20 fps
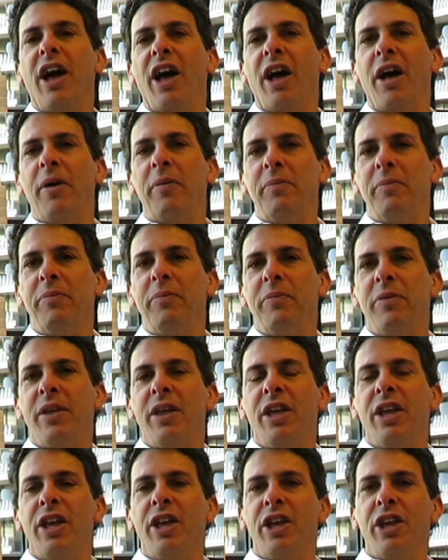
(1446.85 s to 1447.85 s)
um,
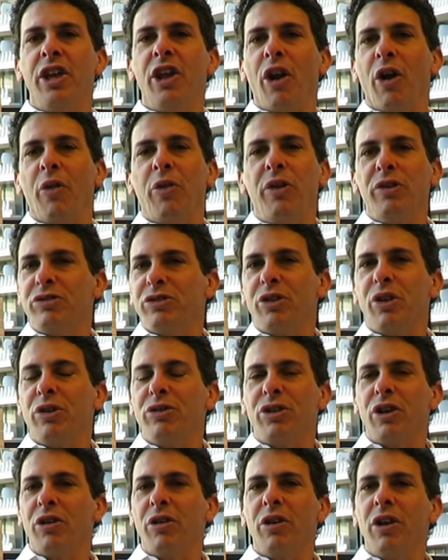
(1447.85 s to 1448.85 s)
you know, this,
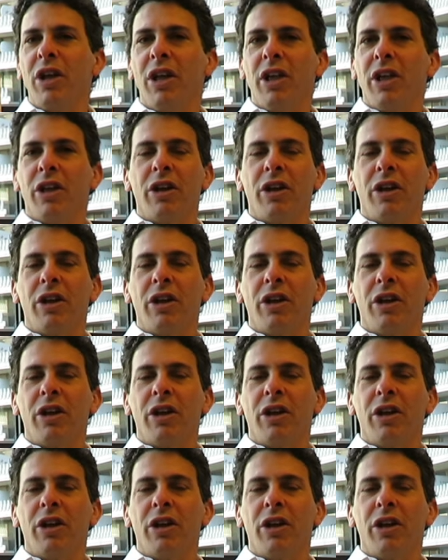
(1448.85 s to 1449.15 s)
those are